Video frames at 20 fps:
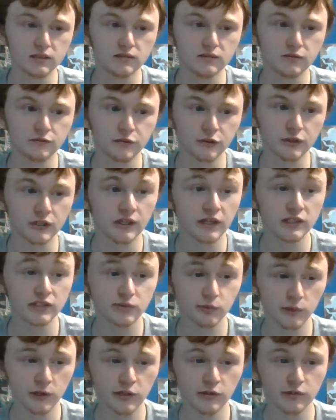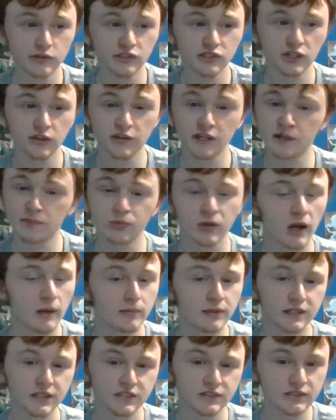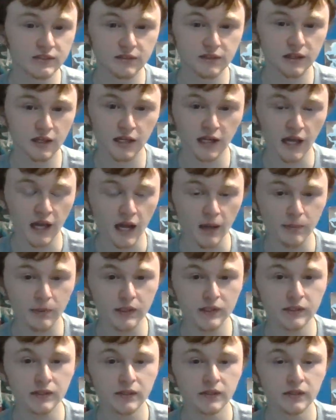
For the next week or so, that probably isn't gonna happen.